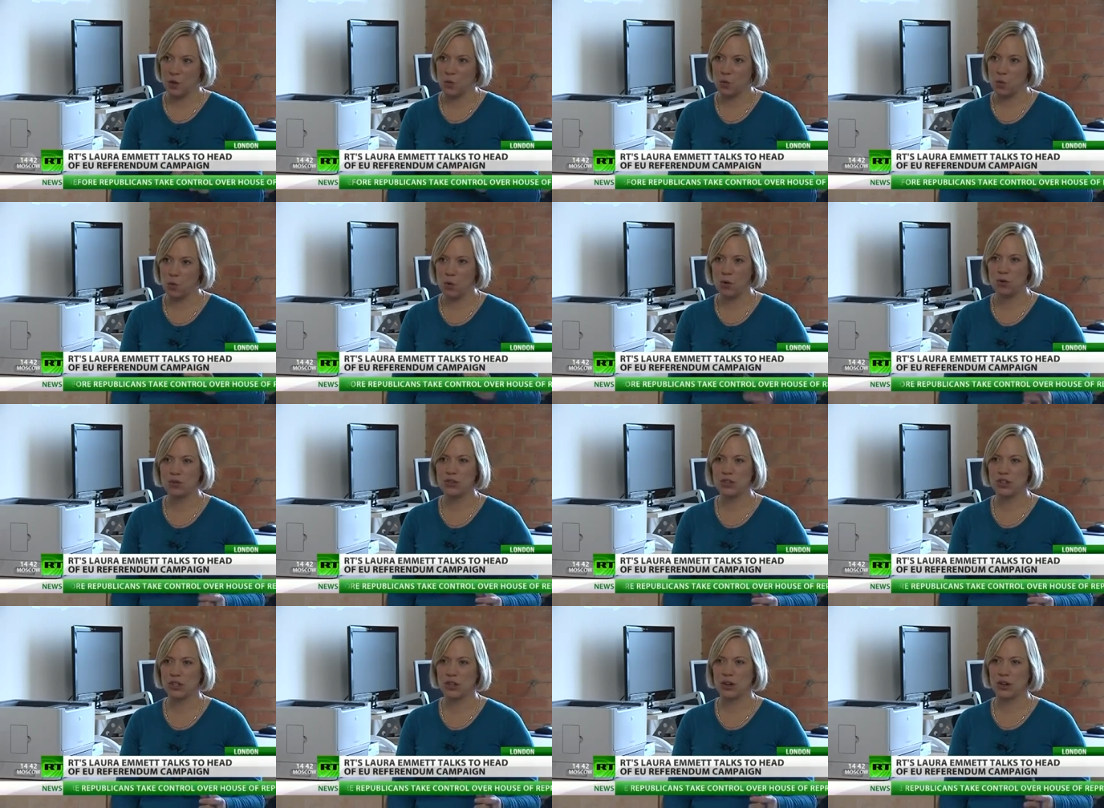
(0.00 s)

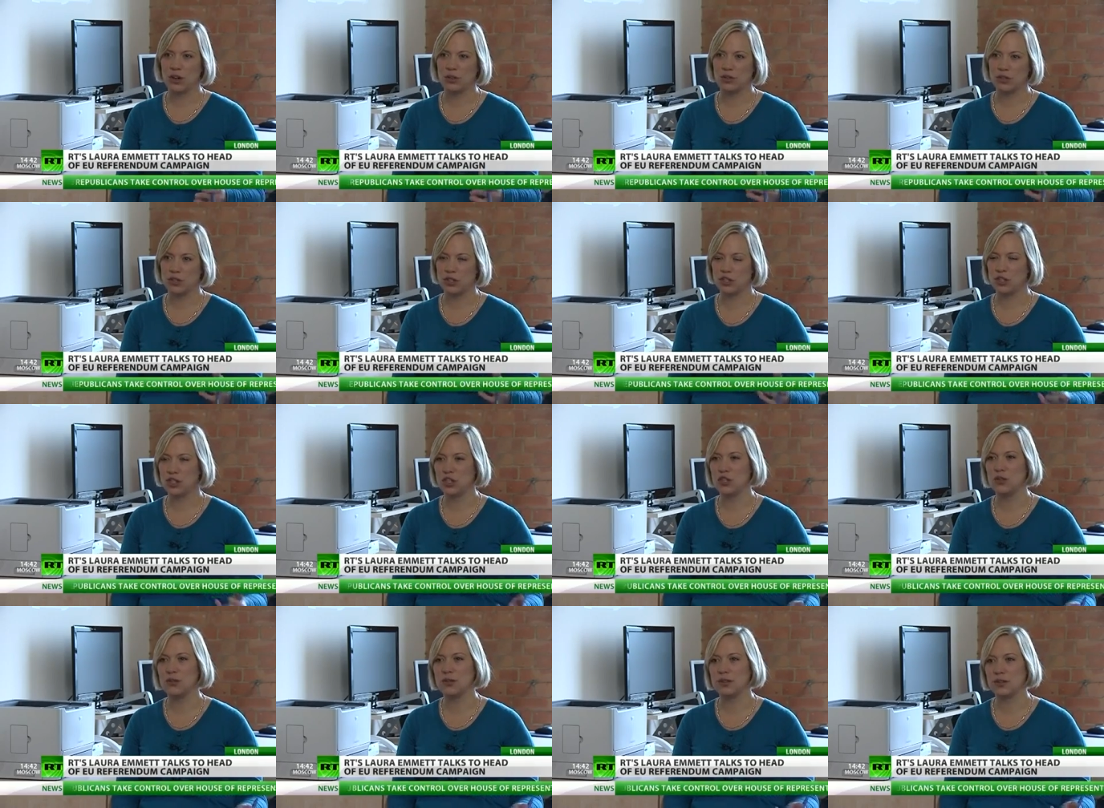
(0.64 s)
what are the
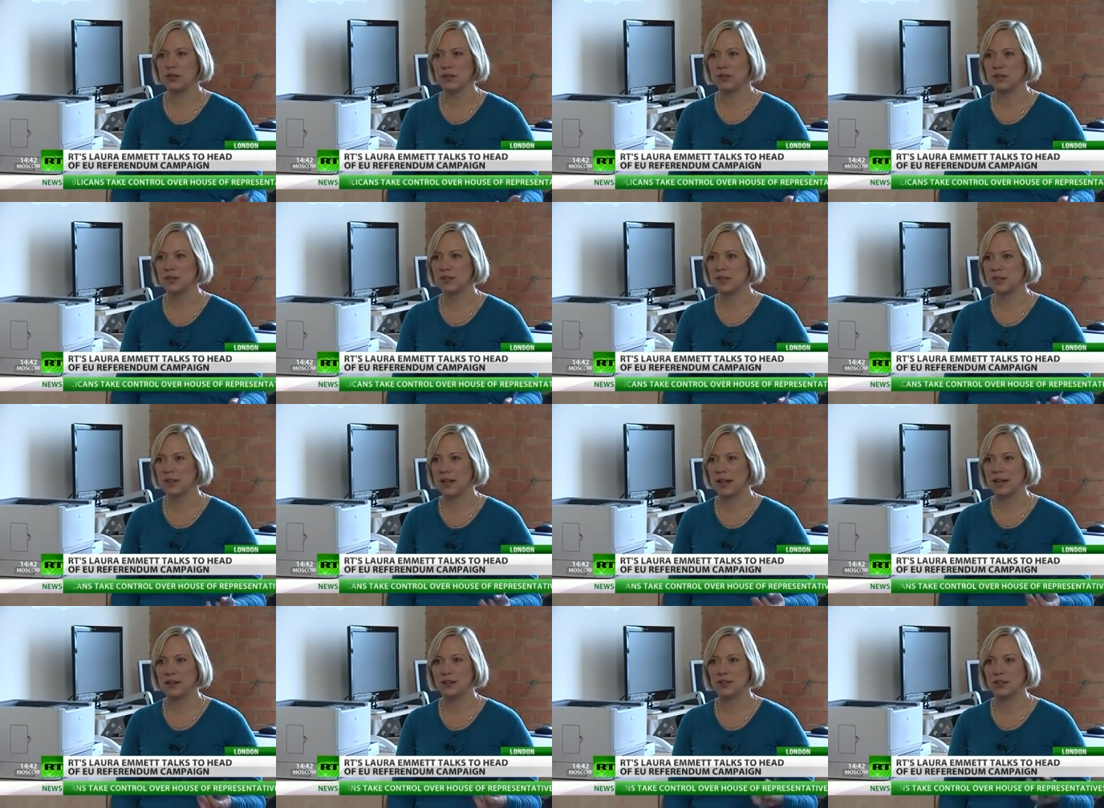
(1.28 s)

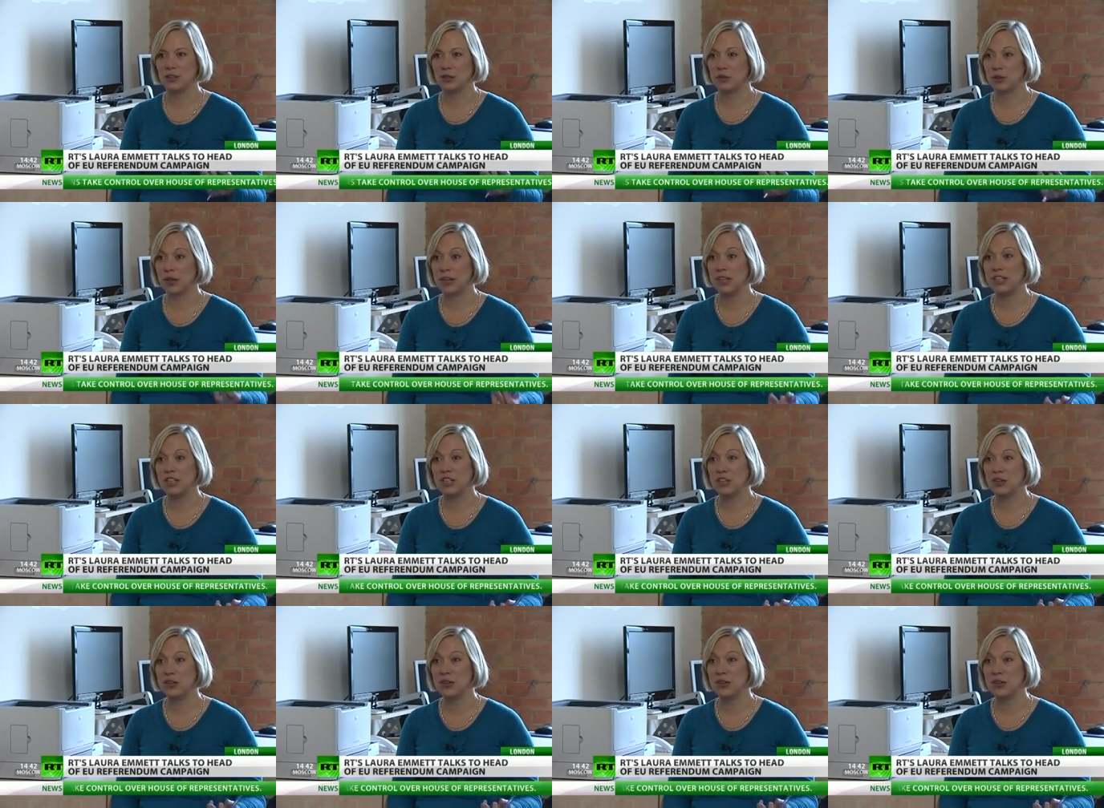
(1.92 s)
students and the trade